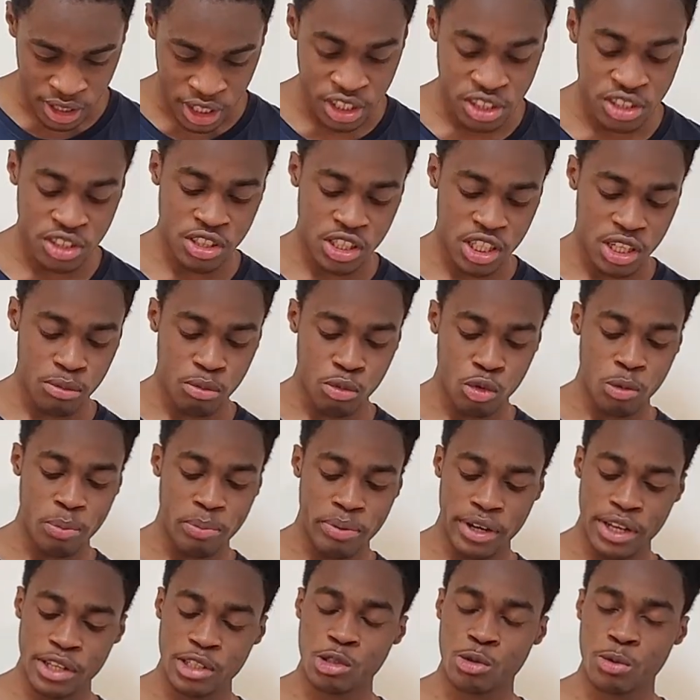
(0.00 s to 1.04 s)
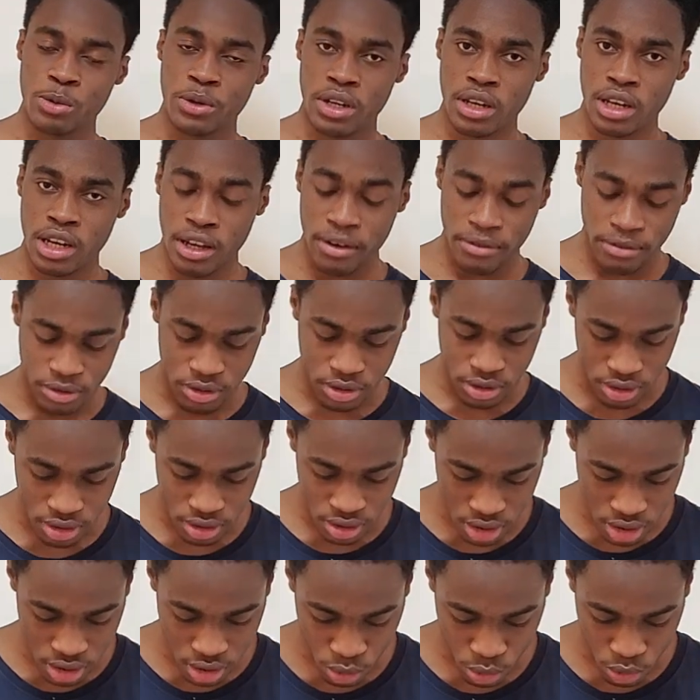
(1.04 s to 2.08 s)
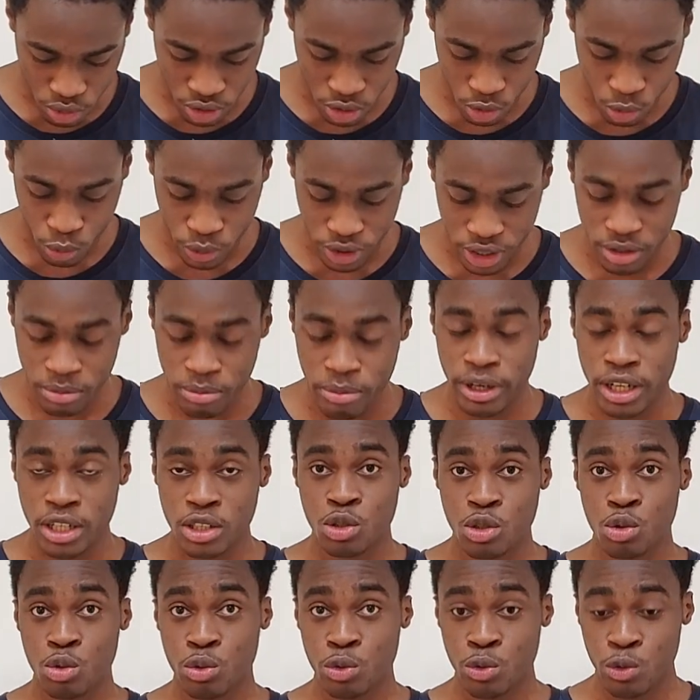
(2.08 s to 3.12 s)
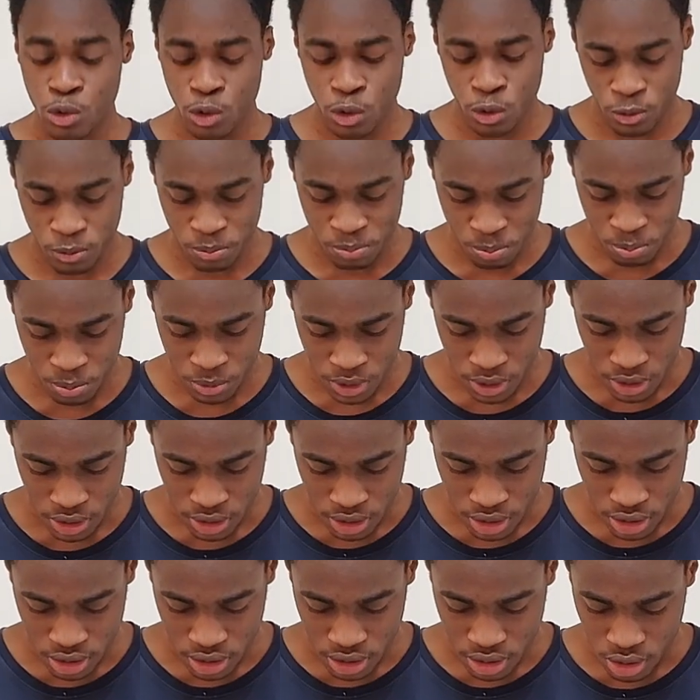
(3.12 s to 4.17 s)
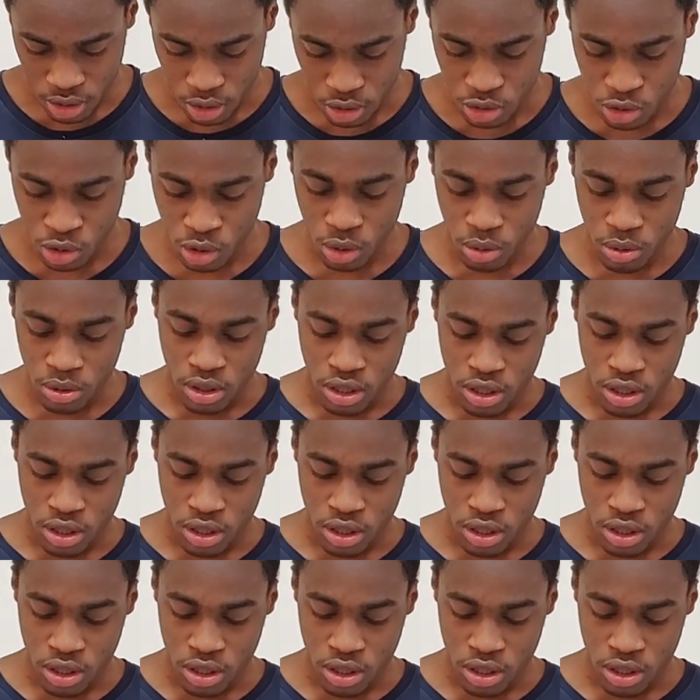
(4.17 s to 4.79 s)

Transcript: Each team will play to 11 with a win by two rule. Also,